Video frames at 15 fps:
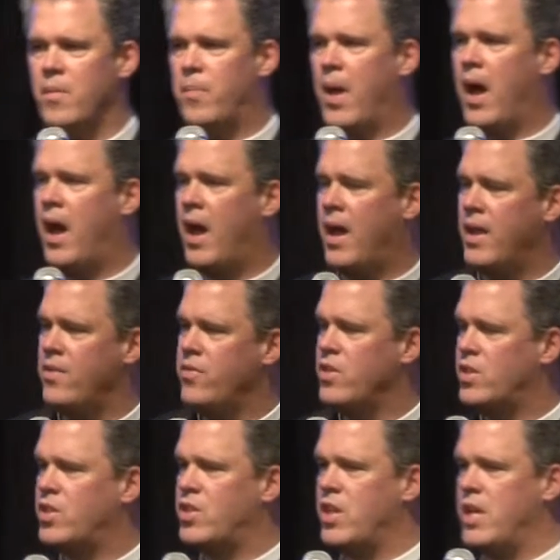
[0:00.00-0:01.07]
behind
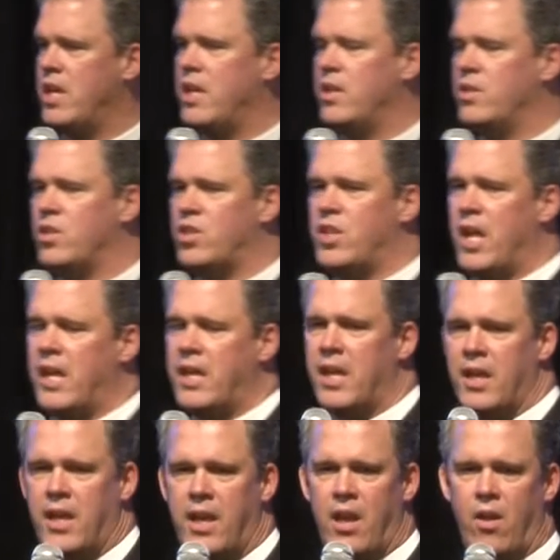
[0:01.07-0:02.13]
the scenes,
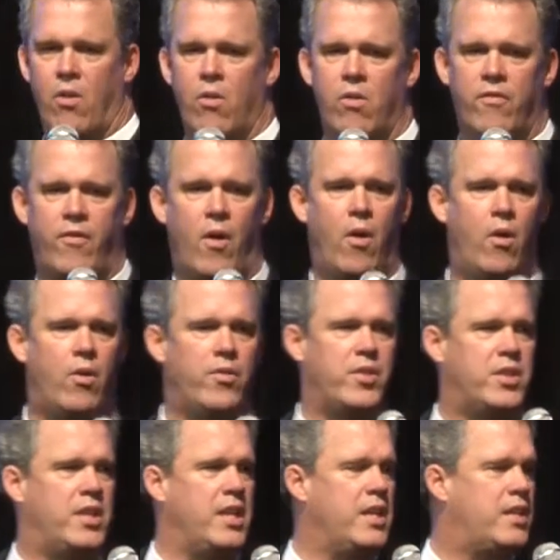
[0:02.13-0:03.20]
taking care of all the
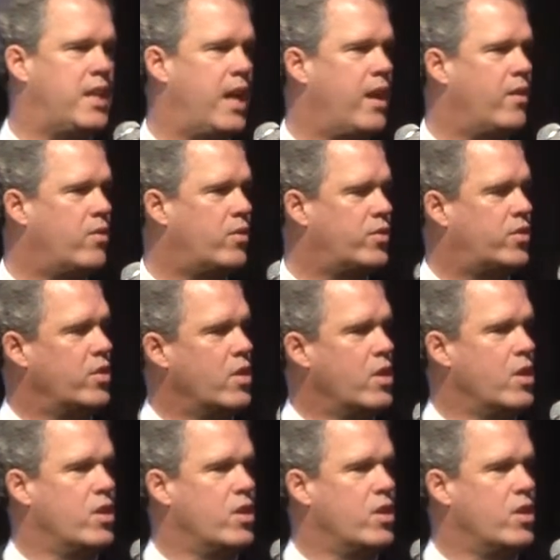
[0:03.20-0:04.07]
details,